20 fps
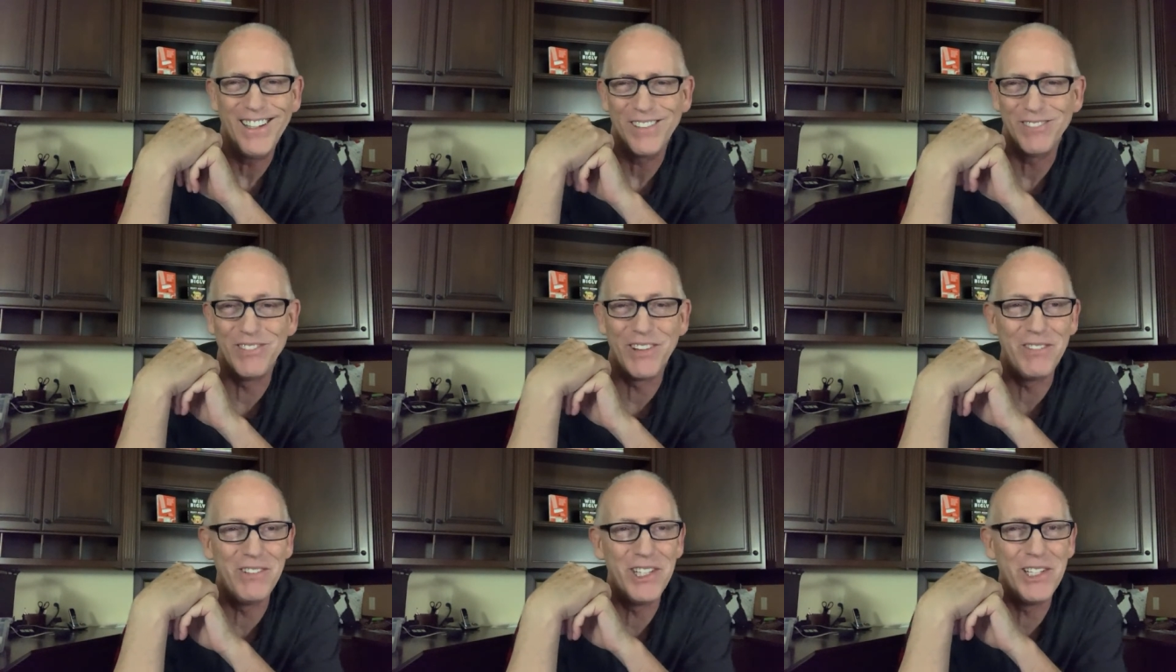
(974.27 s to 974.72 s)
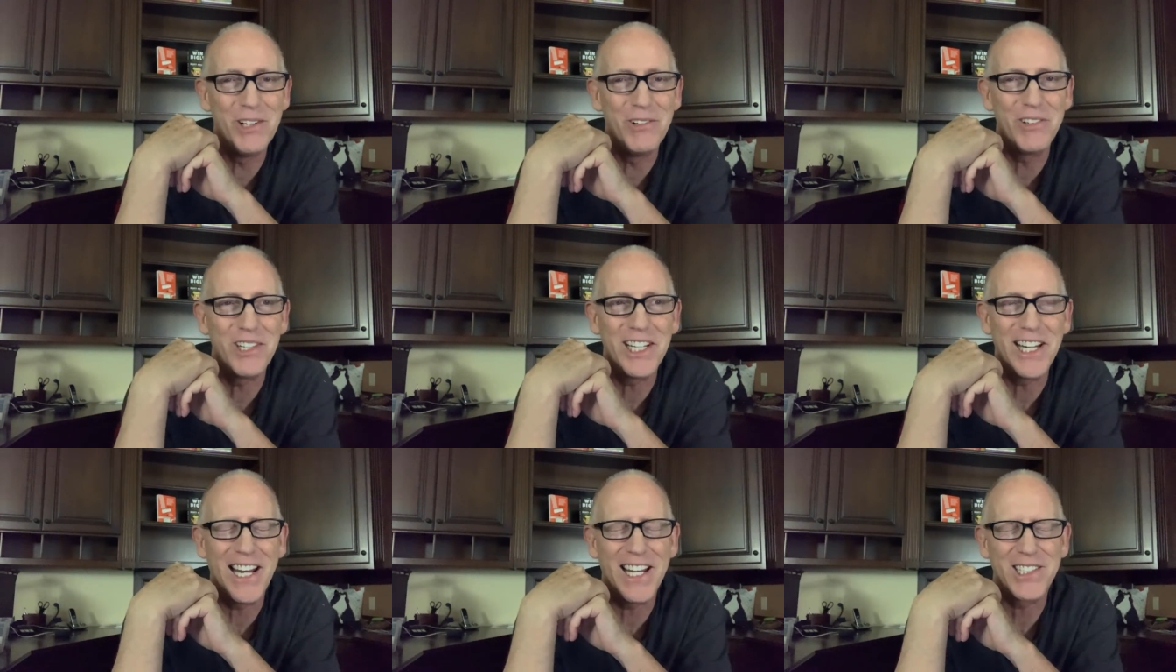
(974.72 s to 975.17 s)
Maybe
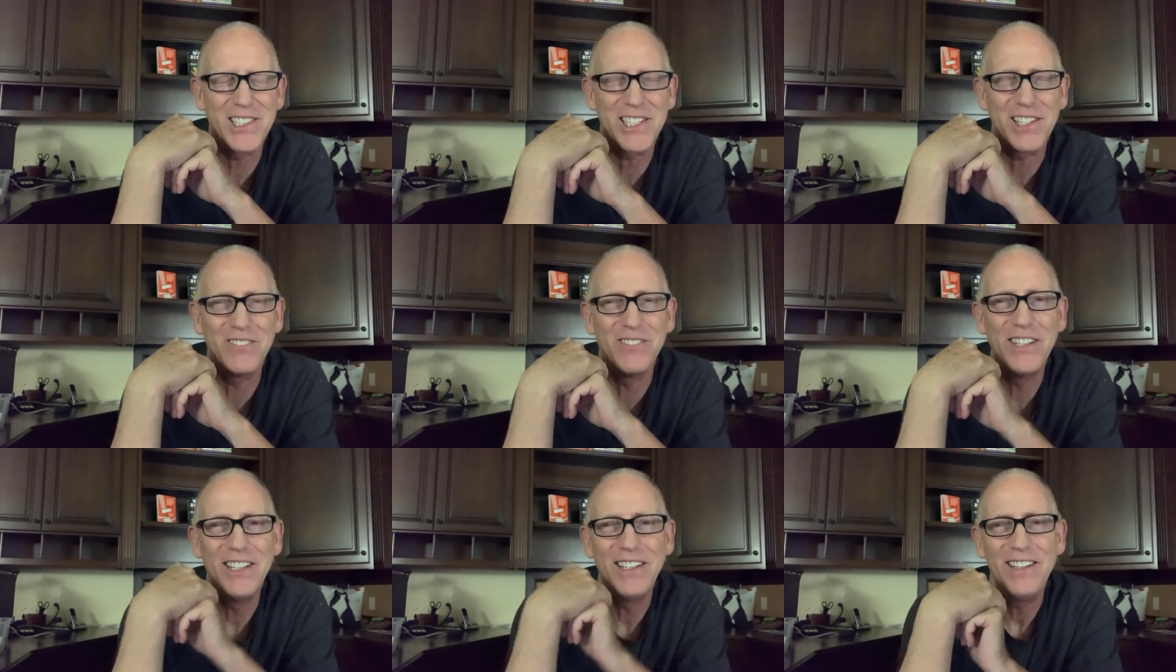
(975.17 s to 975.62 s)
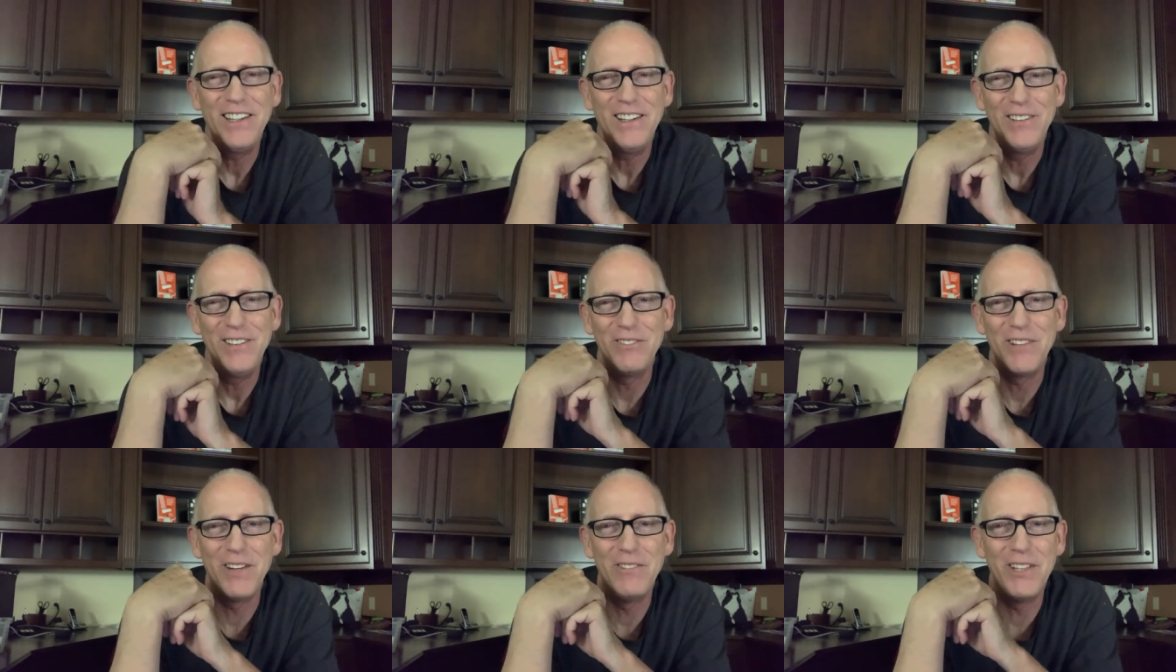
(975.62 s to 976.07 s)
nobody asked them.
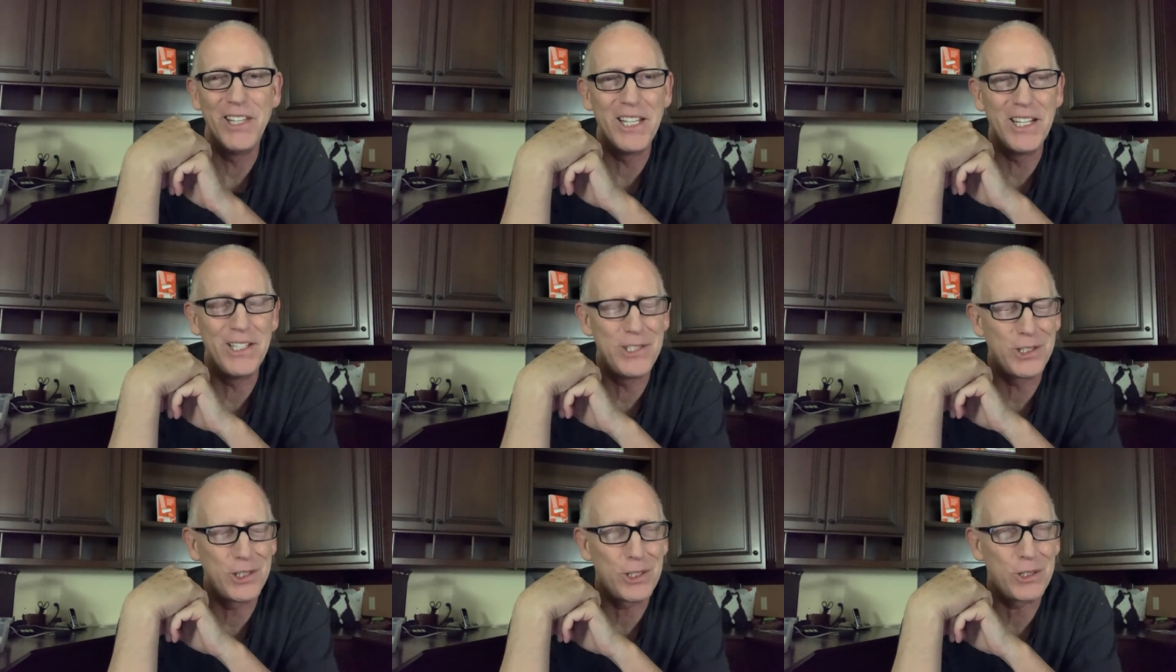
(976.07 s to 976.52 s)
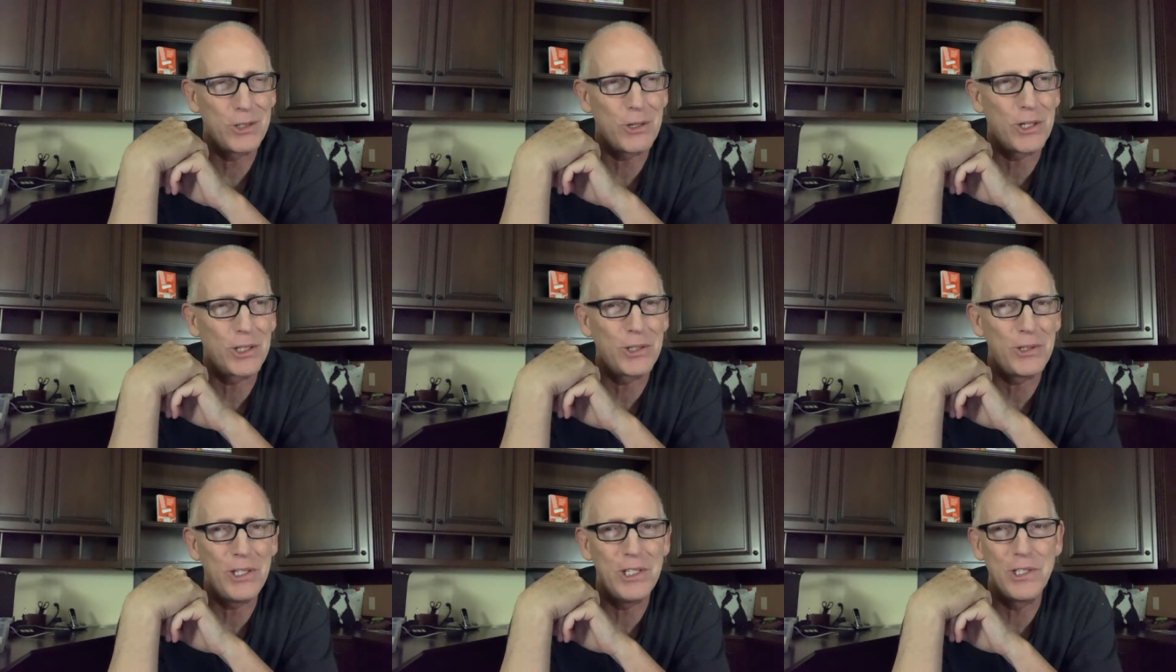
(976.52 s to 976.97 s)
Maybe they just
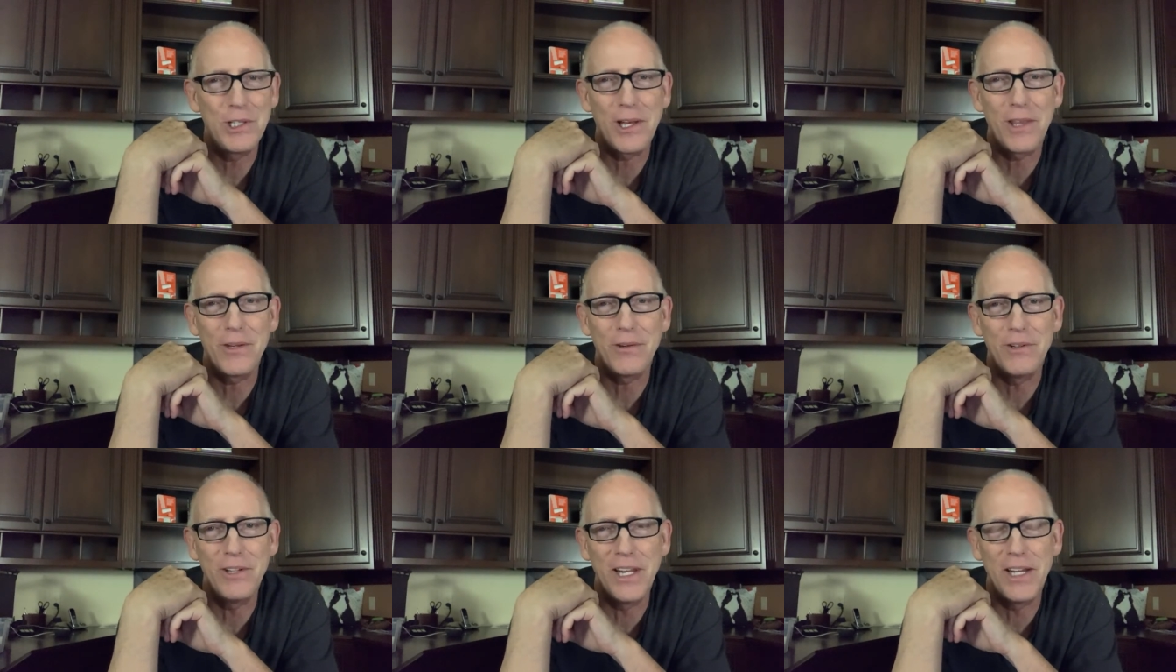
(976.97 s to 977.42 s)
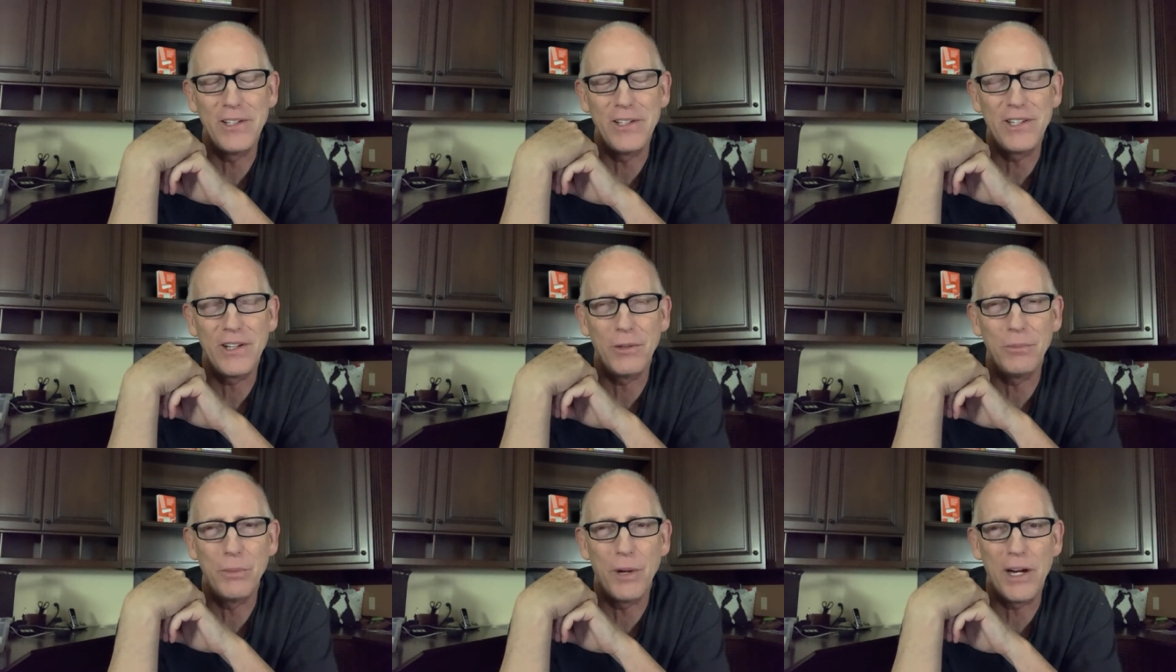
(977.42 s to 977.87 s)
talk to each other and then
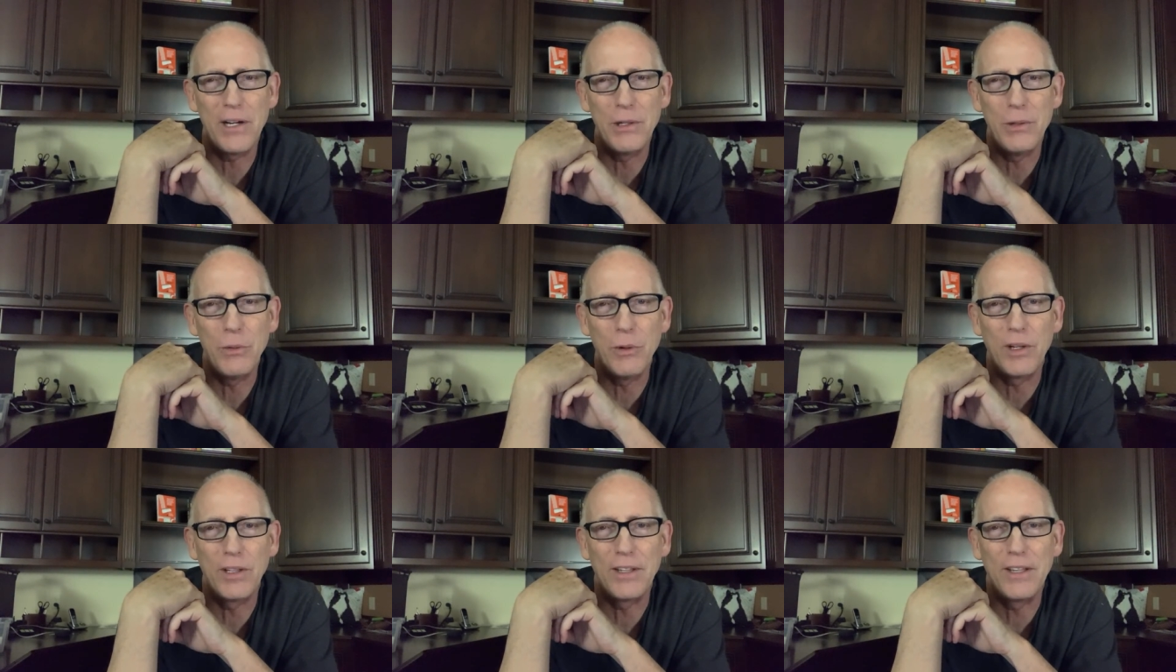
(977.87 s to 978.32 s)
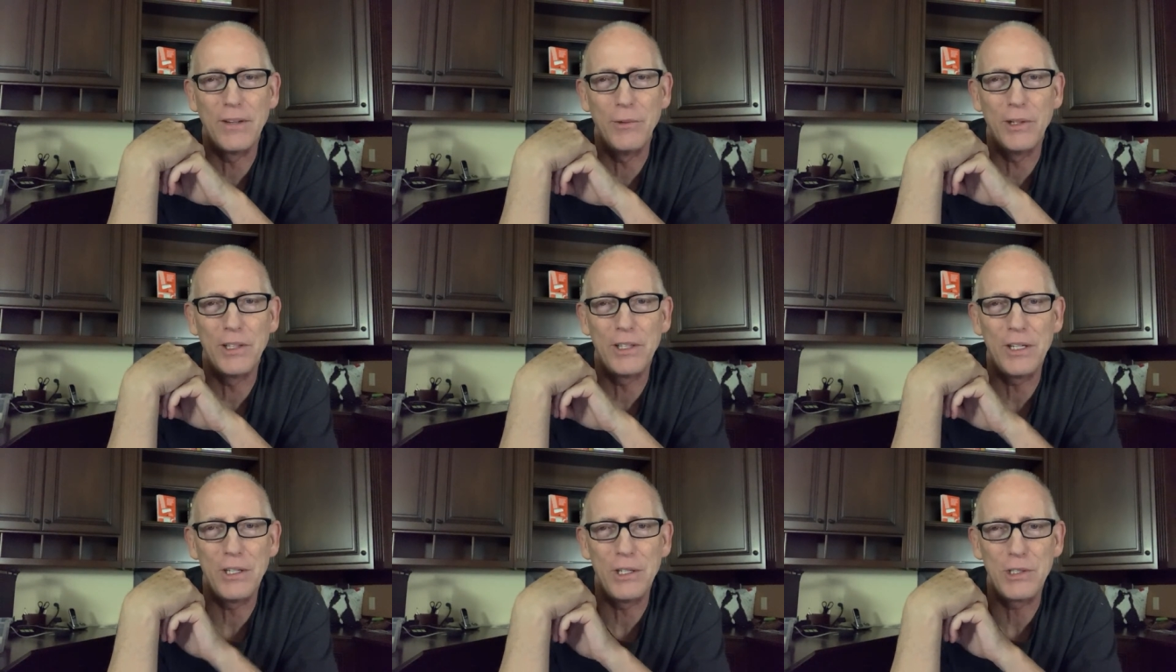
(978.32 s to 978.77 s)
tell Biden what,
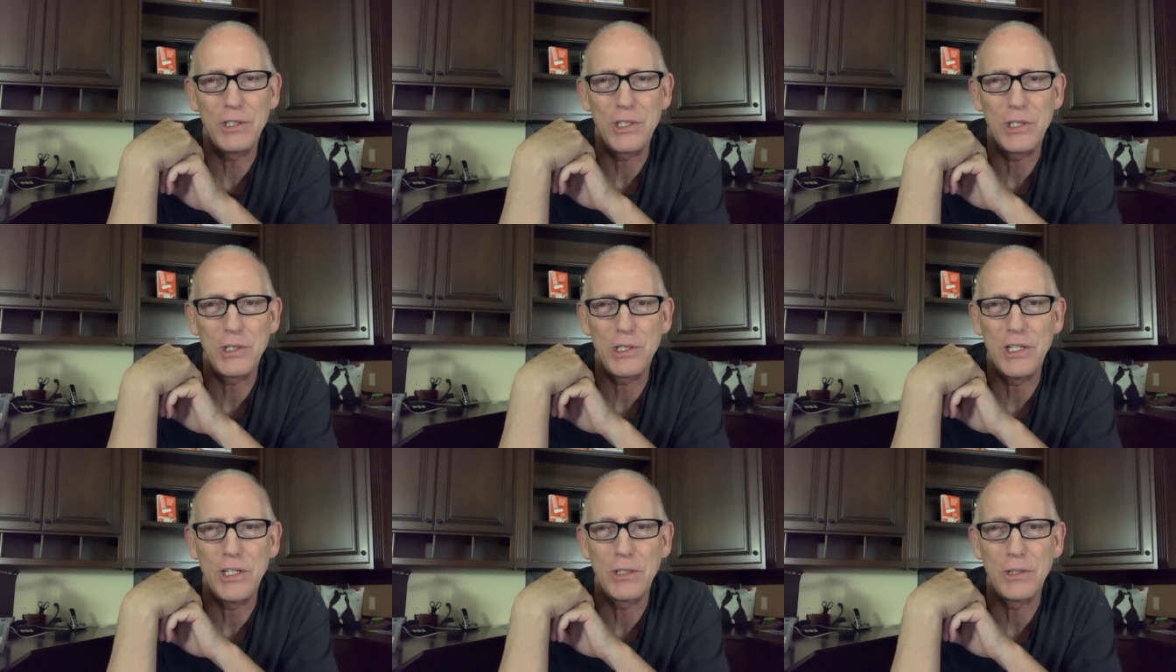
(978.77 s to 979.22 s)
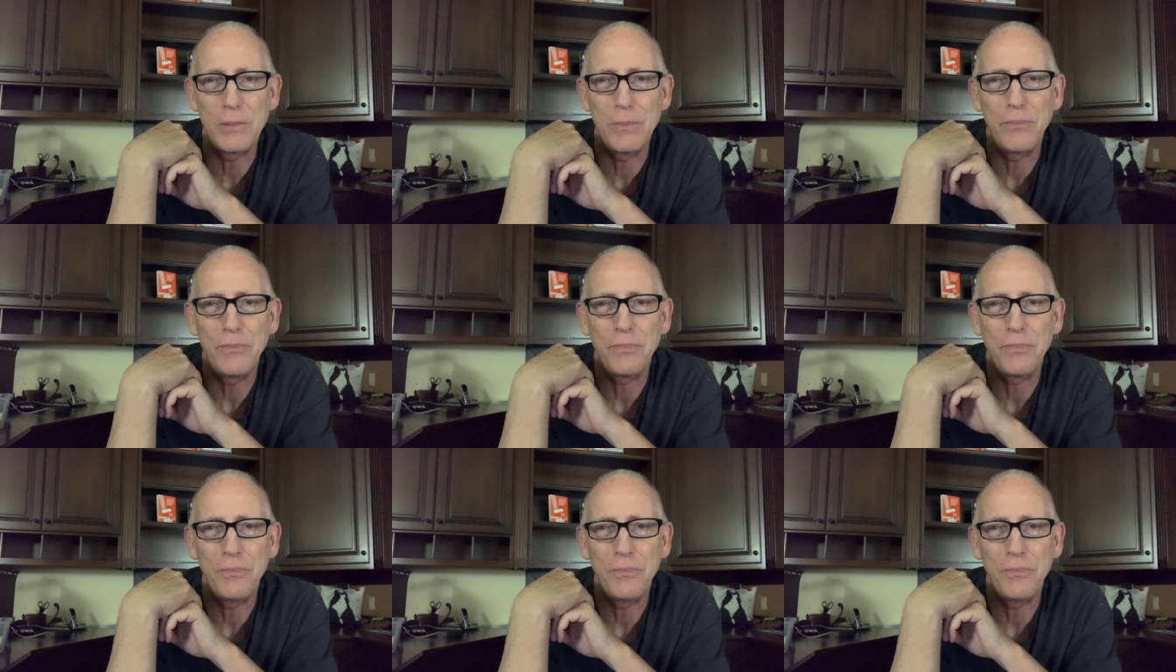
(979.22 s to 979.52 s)
what the decision is.